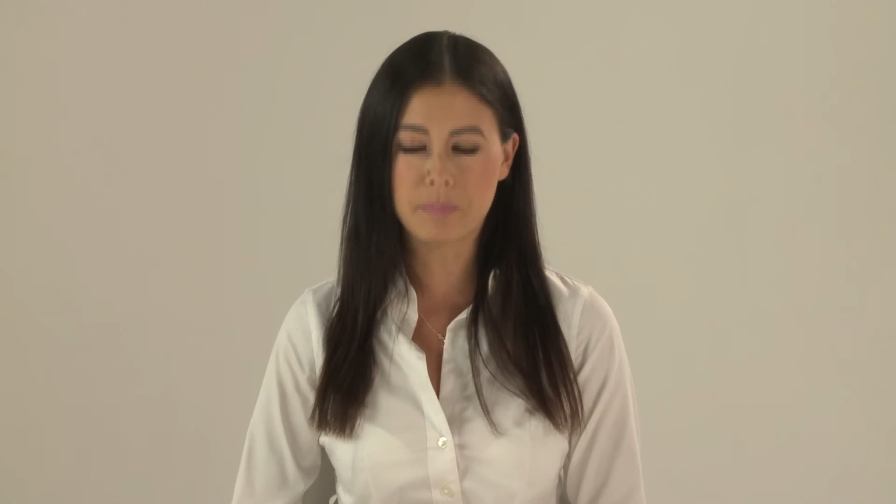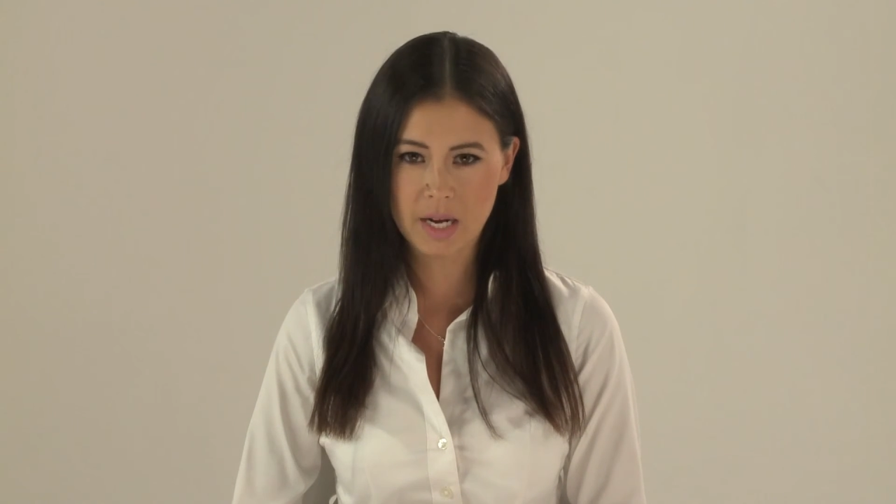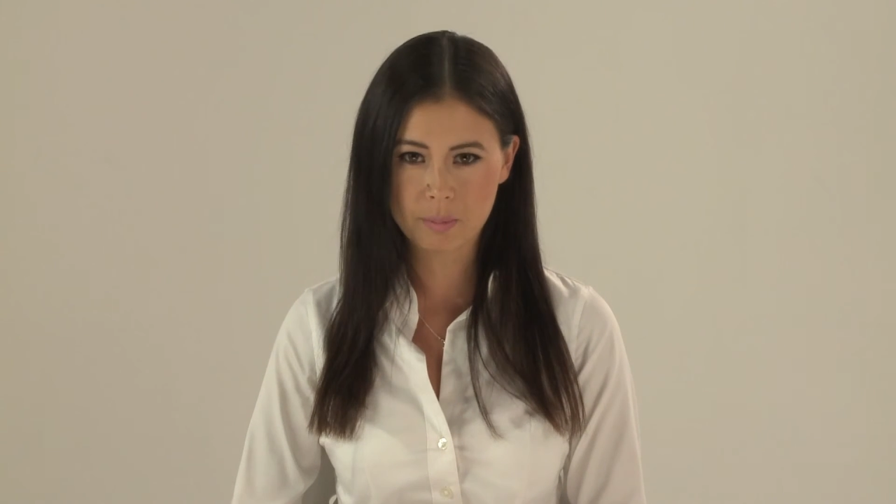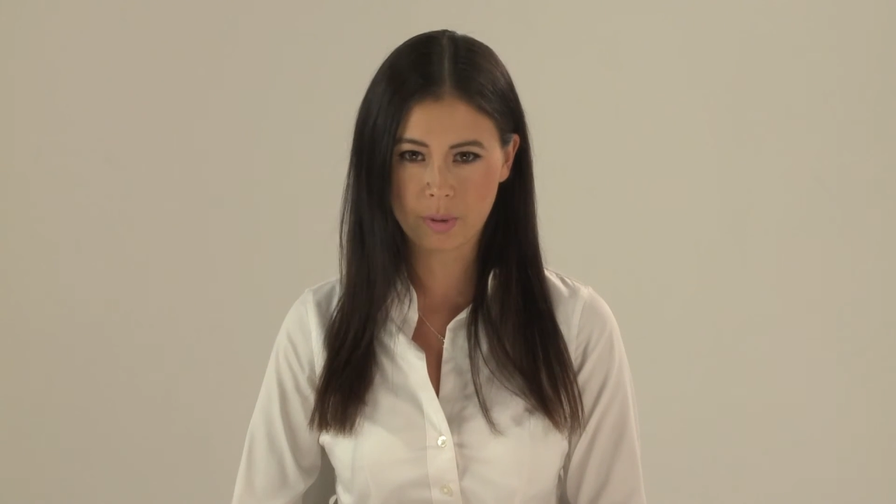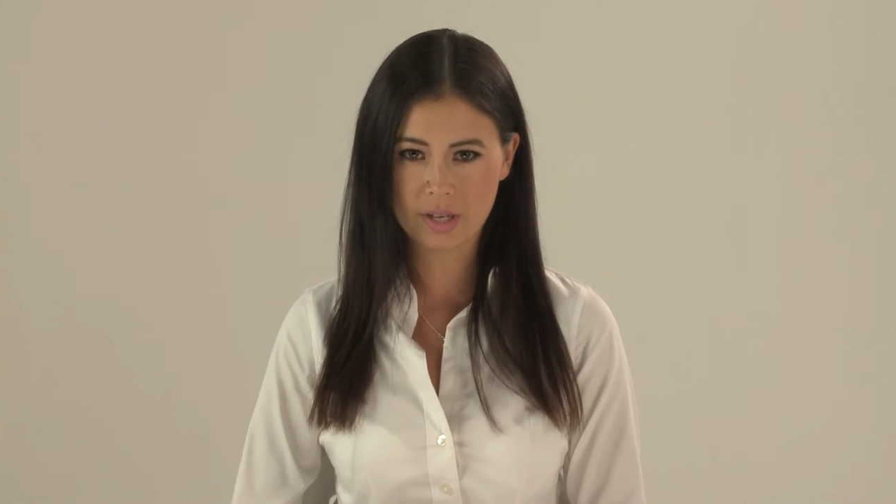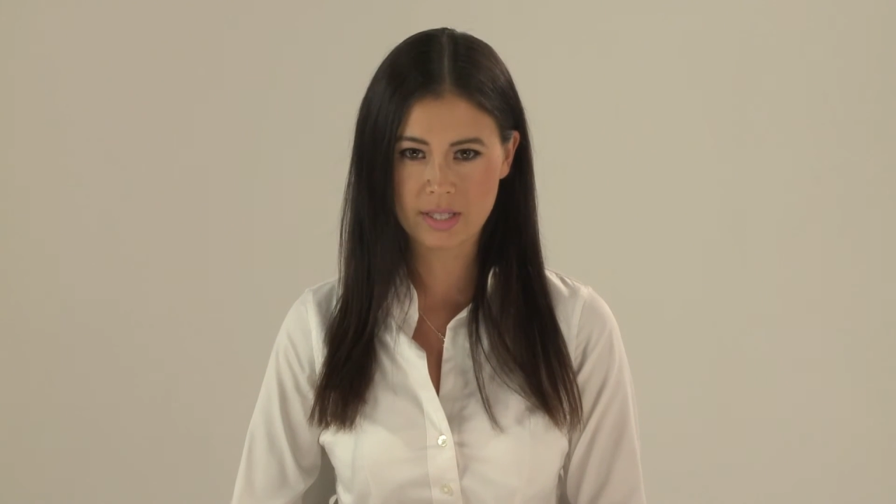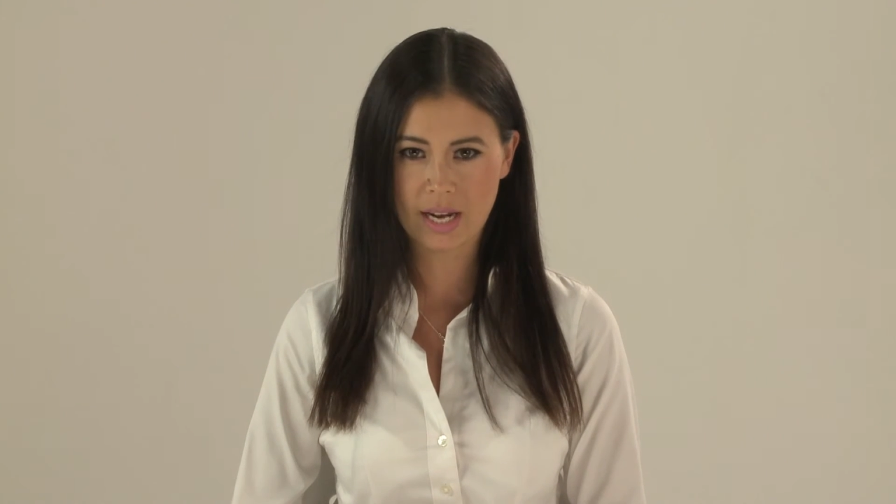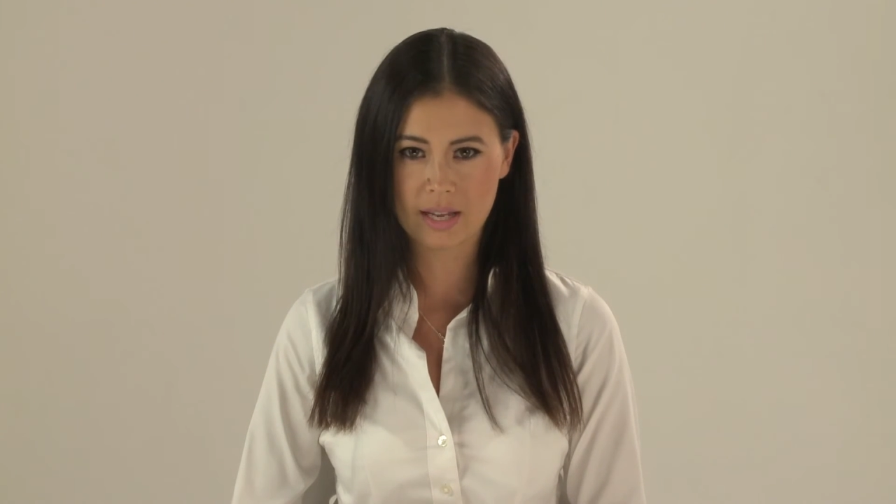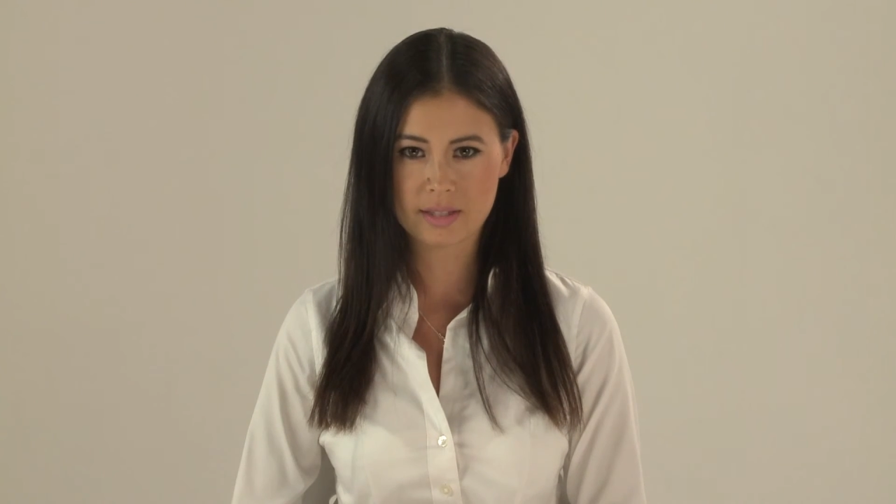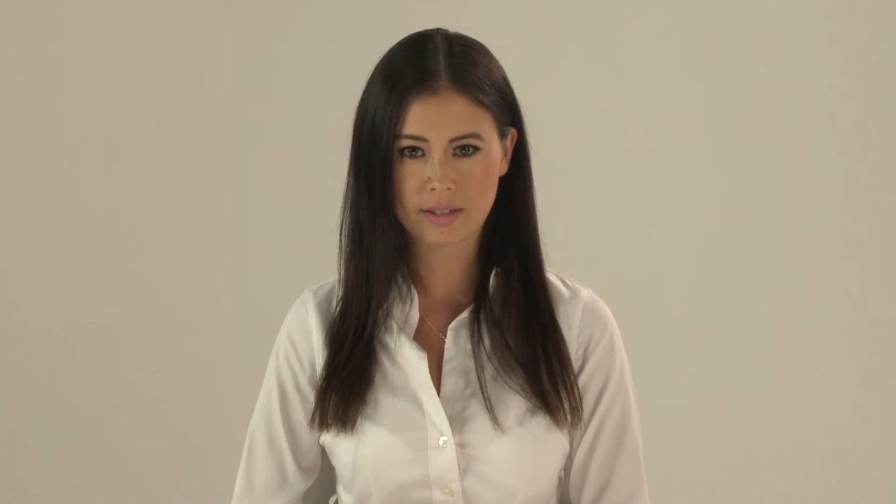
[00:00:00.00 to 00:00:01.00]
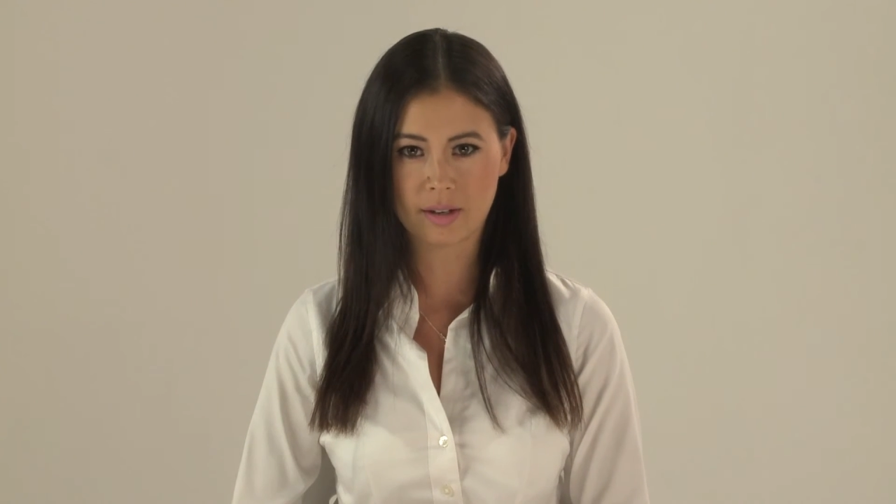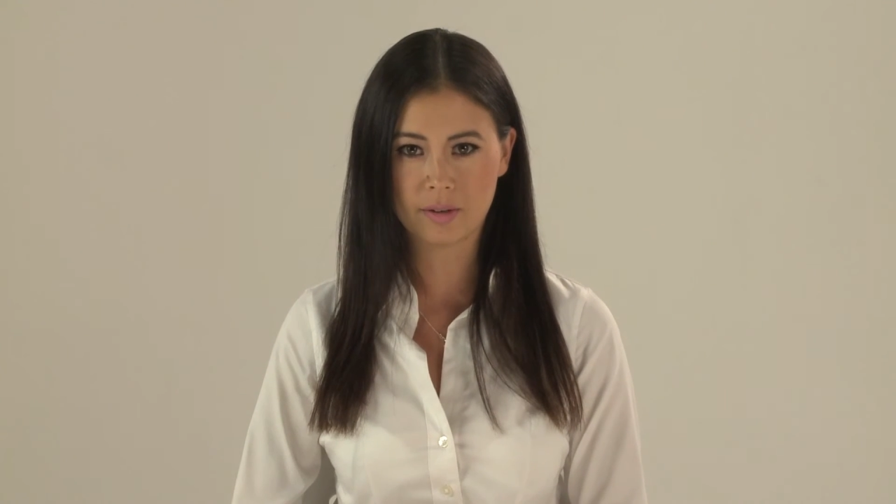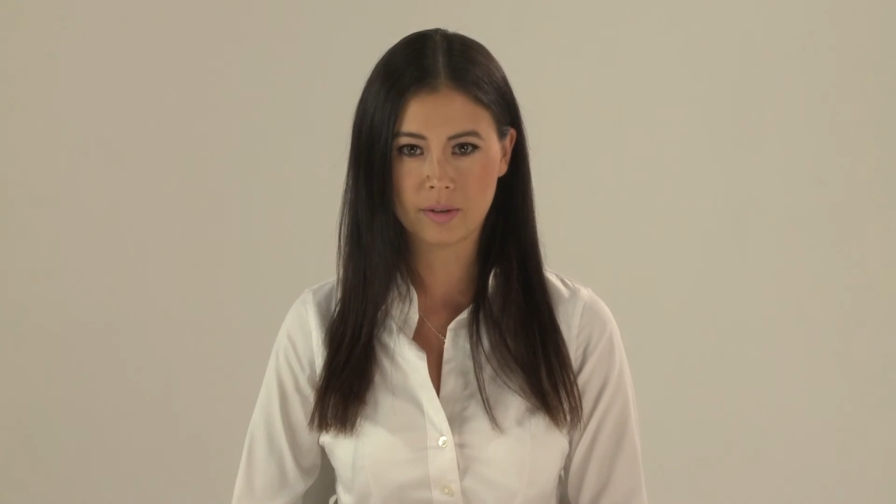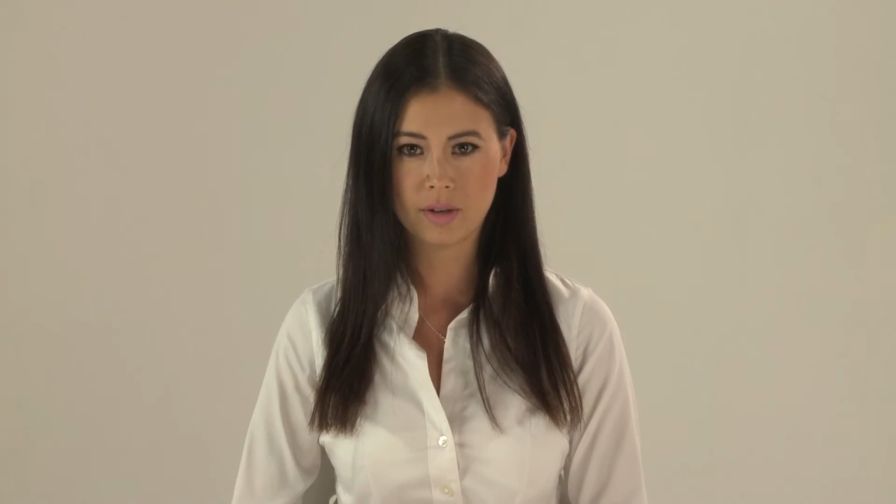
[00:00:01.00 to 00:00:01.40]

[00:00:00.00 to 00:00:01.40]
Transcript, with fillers: beat breast cancer.